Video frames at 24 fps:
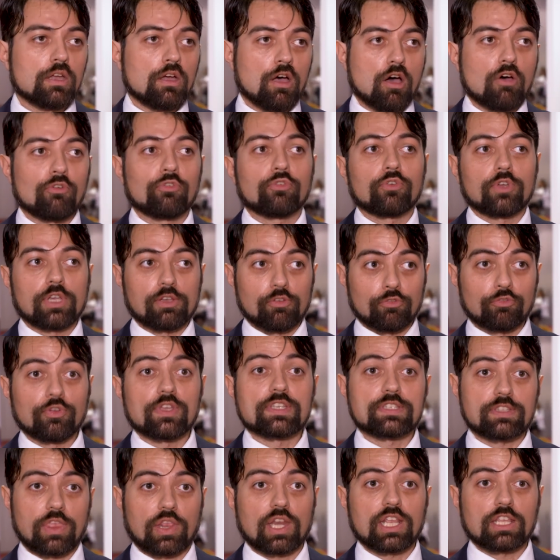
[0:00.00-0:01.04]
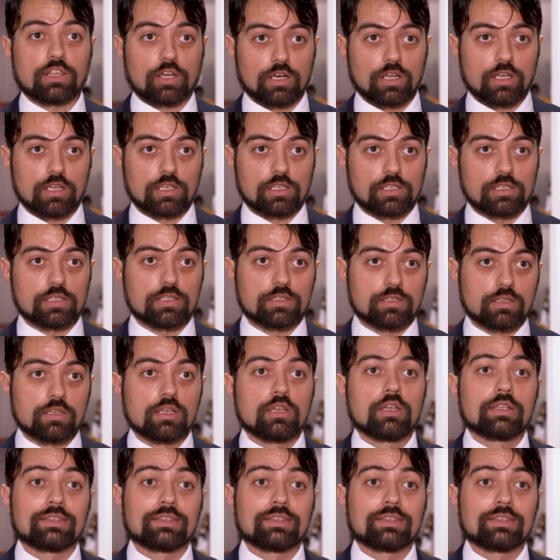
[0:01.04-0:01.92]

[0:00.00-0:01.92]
of phase 3 trials